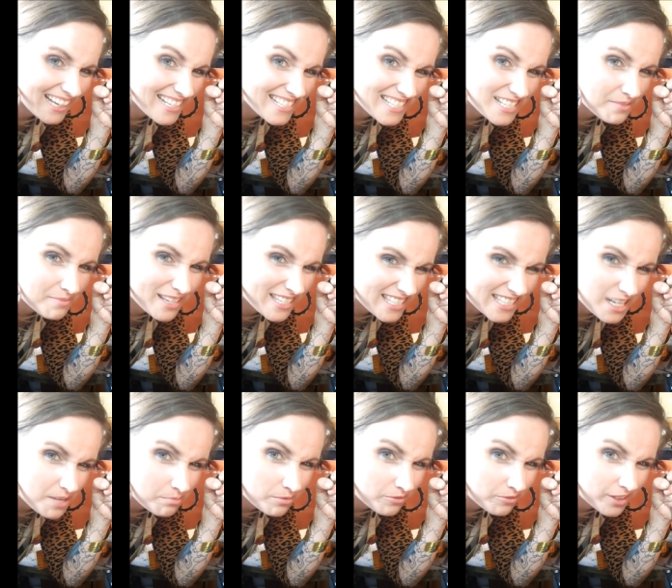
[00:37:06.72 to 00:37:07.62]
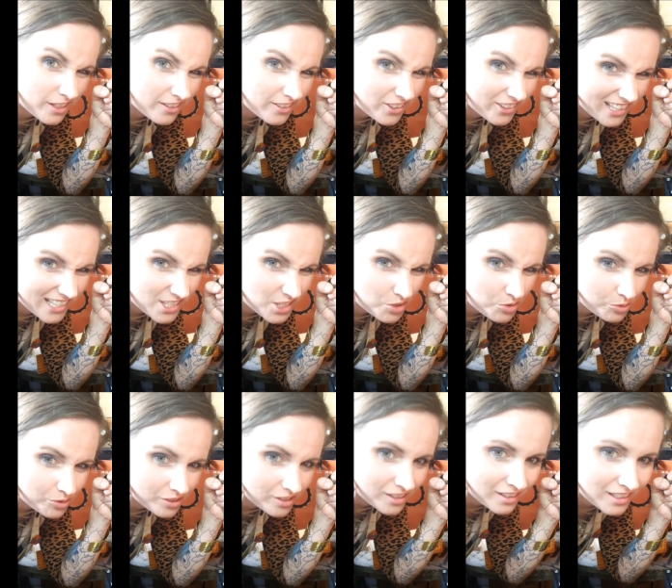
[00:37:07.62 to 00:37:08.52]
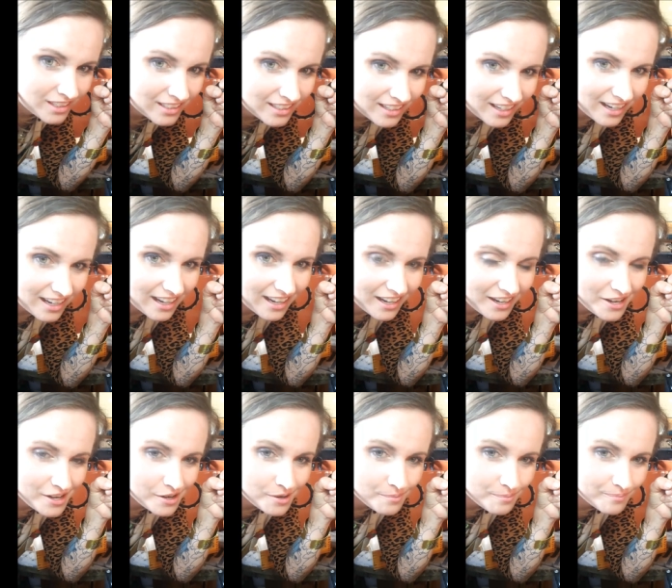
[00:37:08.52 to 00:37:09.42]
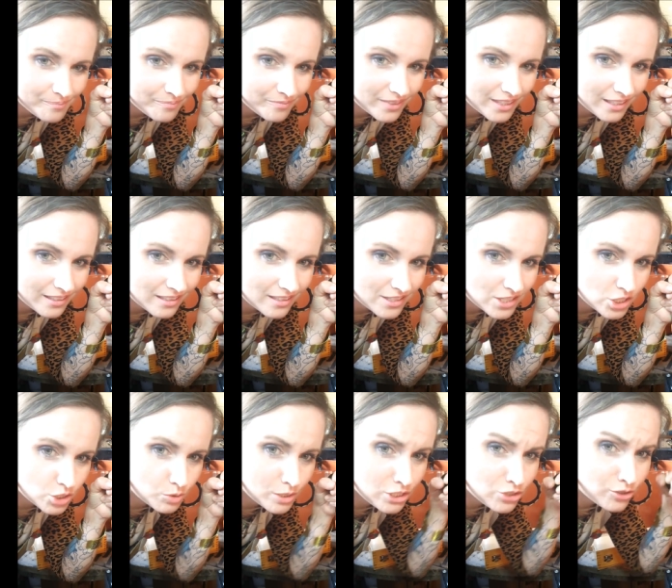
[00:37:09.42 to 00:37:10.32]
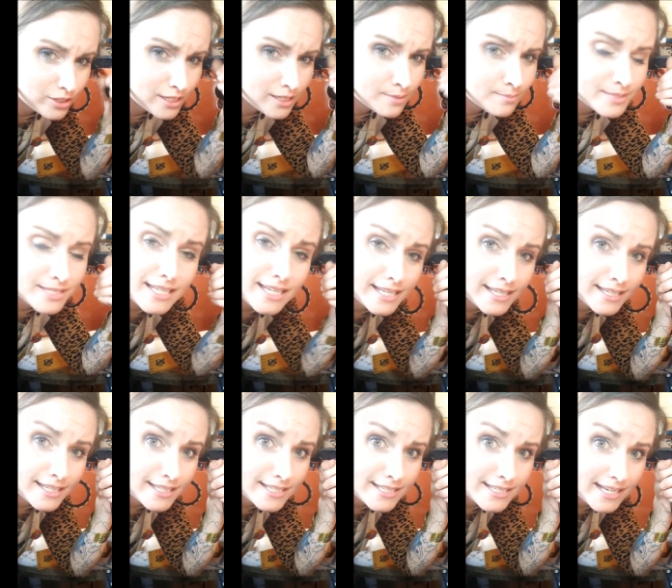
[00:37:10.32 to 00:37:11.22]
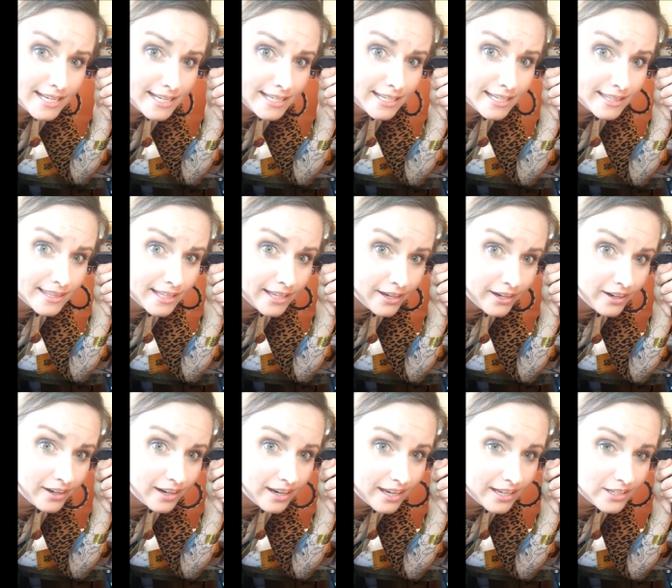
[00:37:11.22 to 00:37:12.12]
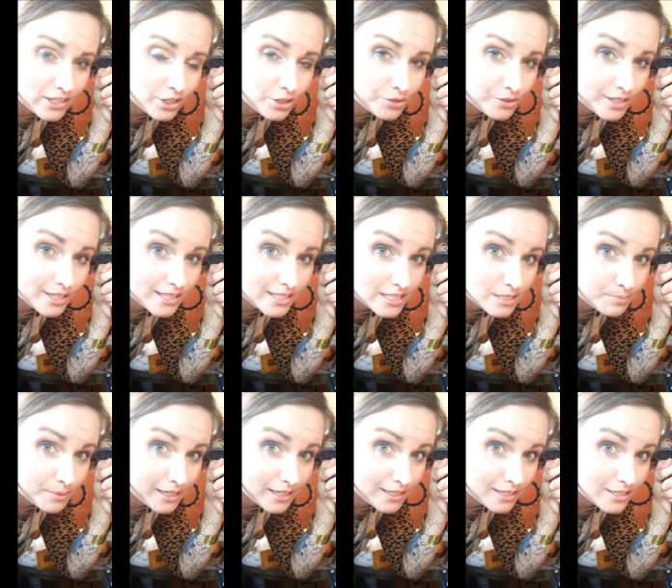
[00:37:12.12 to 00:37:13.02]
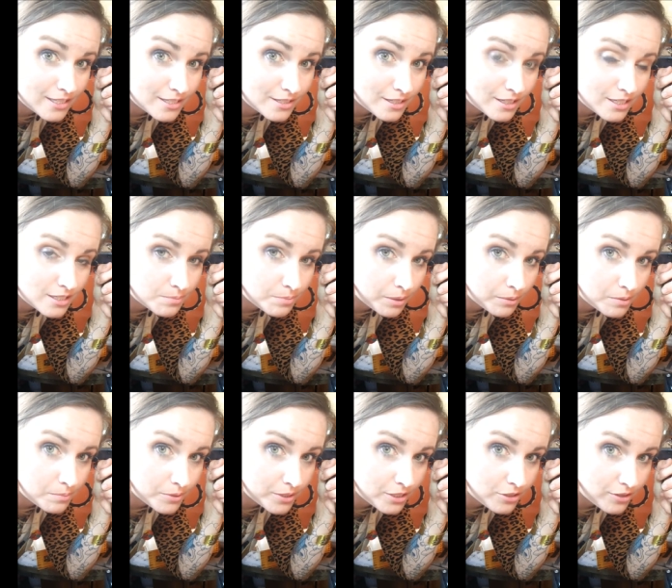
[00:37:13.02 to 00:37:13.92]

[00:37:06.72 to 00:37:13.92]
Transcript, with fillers: I didn't mess it up in front of you. That's cool. Um, sweet dreams and hang in there. I know that Spain is is probably pretty